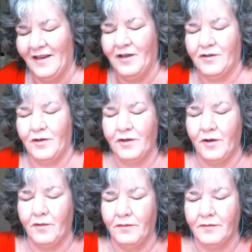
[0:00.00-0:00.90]
So, you
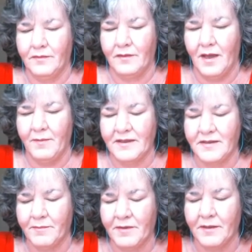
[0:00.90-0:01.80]
know, I made
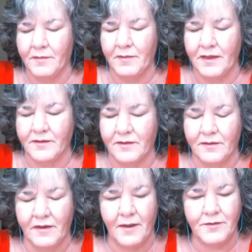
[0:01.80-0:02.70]
some of them into
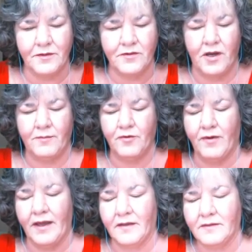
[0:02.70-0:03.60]
capsule-shaped
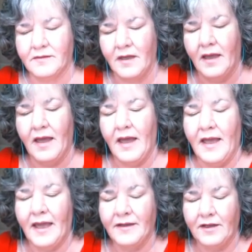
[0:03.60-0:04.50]
rings.
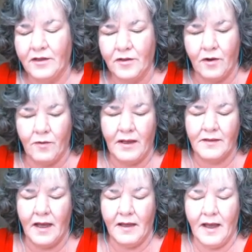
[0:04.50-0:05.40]
And, you know,
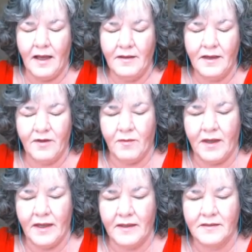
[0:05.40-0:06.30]
I'll give you a
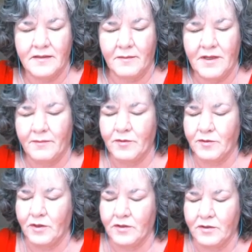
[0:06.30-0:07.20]
hint. Sometimes
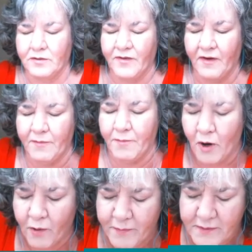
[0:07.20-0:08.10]
what you can do is very
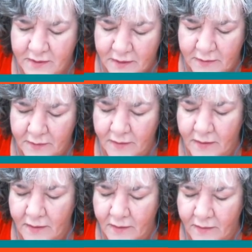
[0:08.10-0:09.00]
purposely
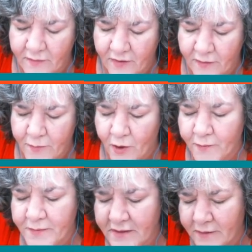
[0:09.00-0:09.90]

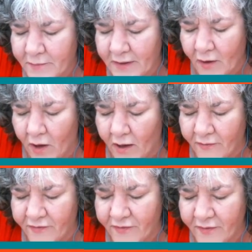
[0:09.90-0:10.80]
be
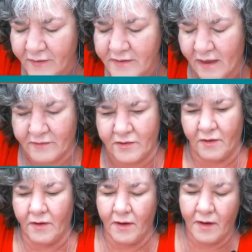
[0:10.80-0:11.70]
off center.